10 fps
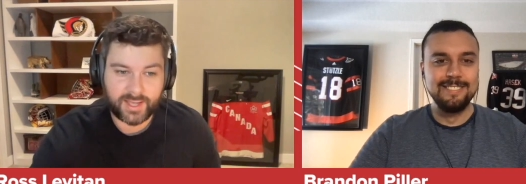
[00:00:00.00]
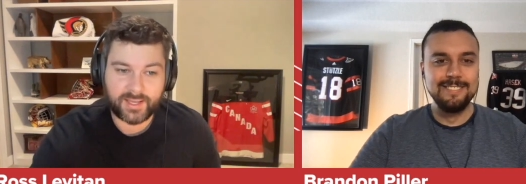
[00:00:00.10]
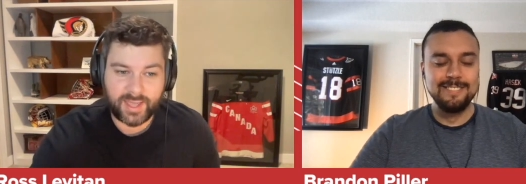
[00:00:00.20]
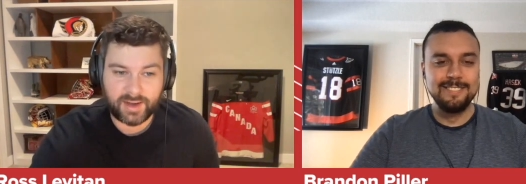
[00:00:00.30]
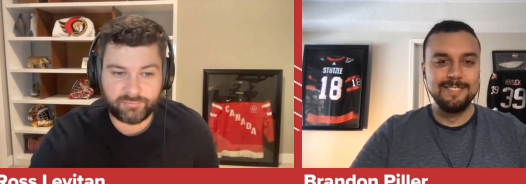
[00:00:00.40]

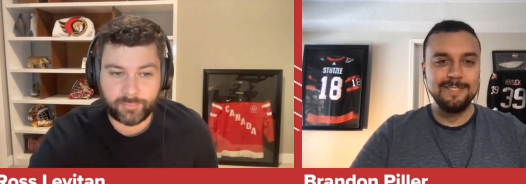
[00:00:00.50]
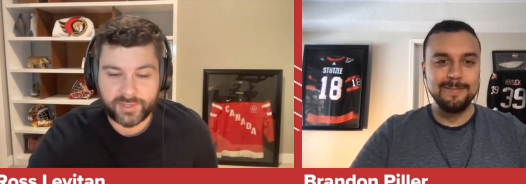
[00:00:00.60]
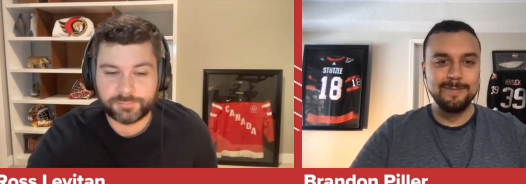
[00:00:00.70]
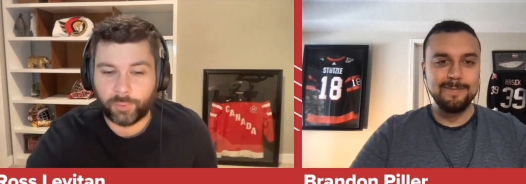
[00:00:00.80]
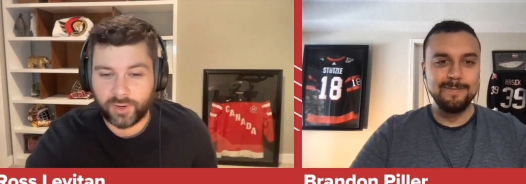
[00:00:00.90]
Speaker 1: I get it from
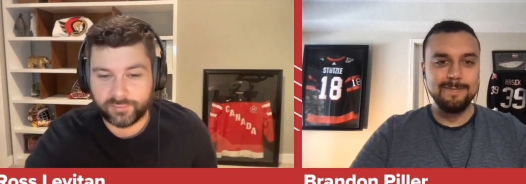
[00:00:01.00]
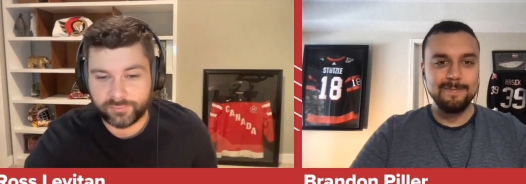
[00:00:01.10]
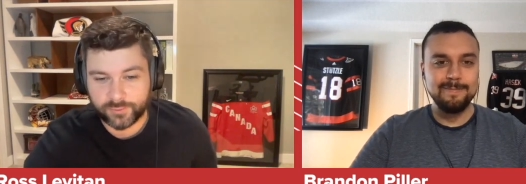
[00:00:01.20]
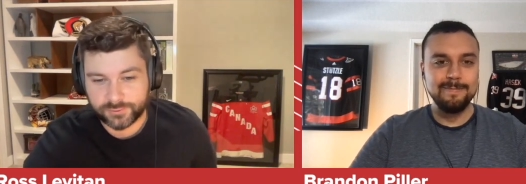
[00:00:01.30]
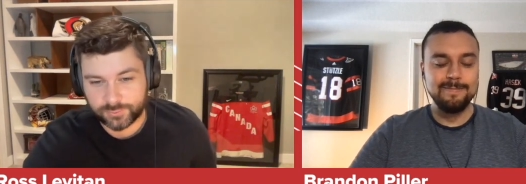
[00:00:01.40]
his point of
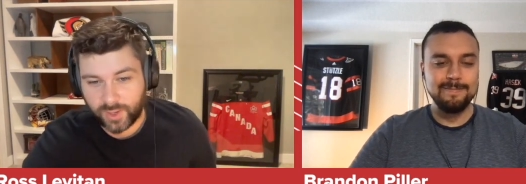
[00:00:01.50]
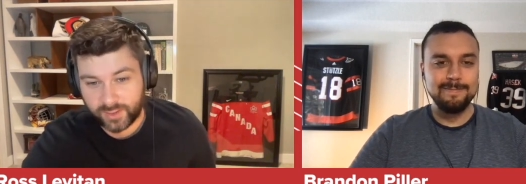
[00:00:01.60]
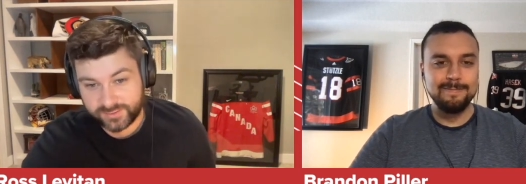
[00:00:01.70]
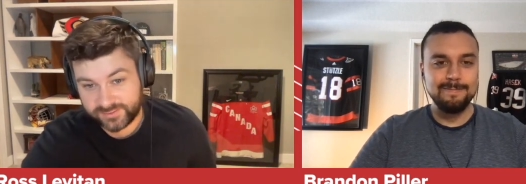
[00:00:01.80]
view as well.